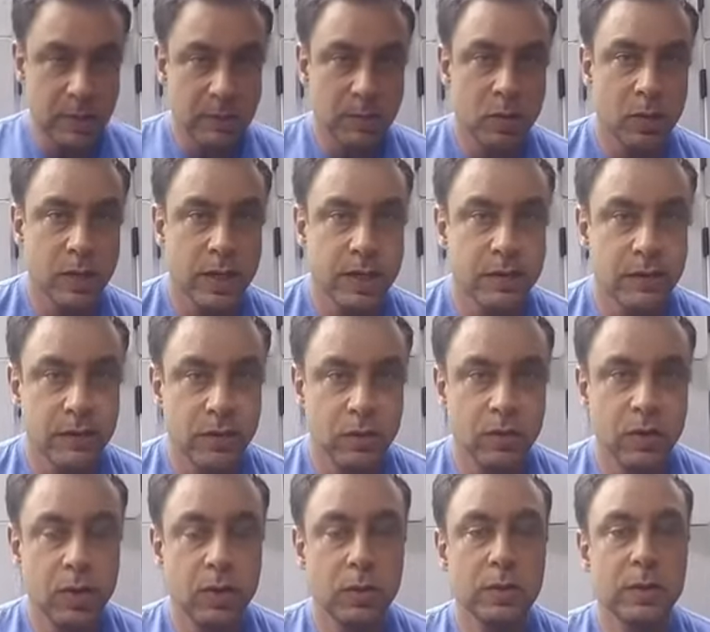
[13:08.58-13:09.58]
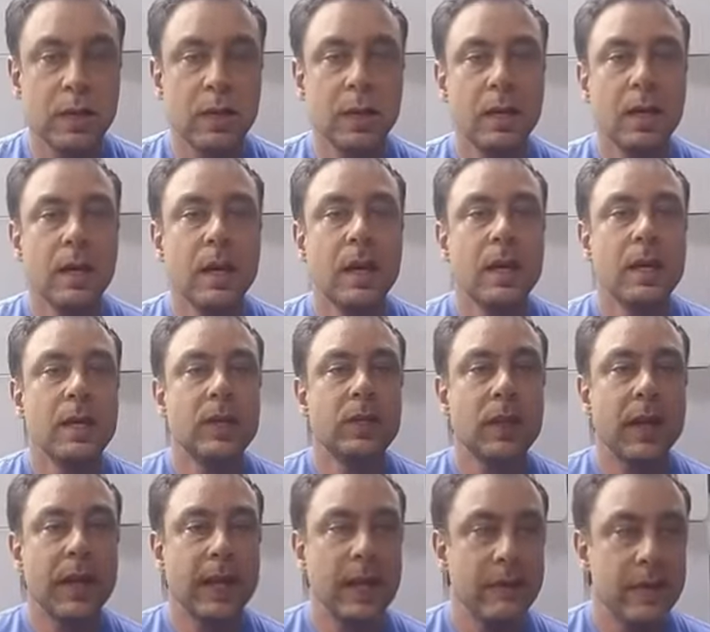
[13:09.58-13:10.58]
progressive overload. So
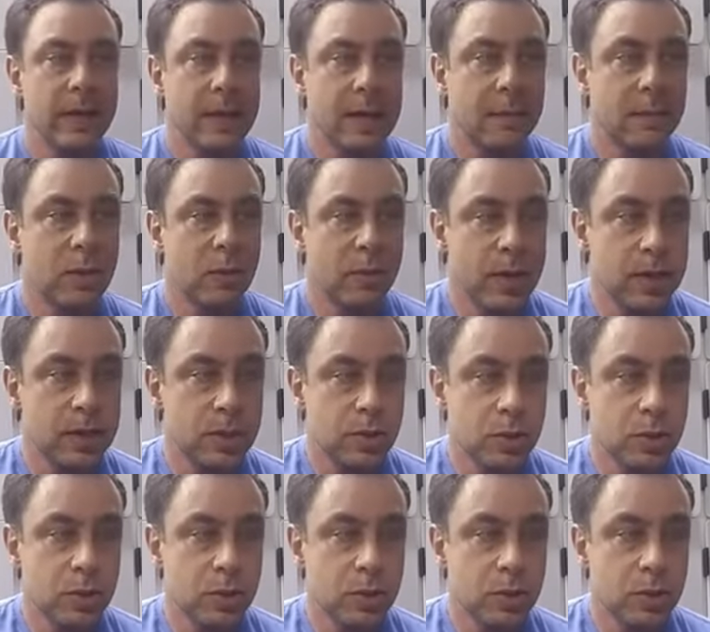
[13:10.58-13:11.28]
like every couple of weeks,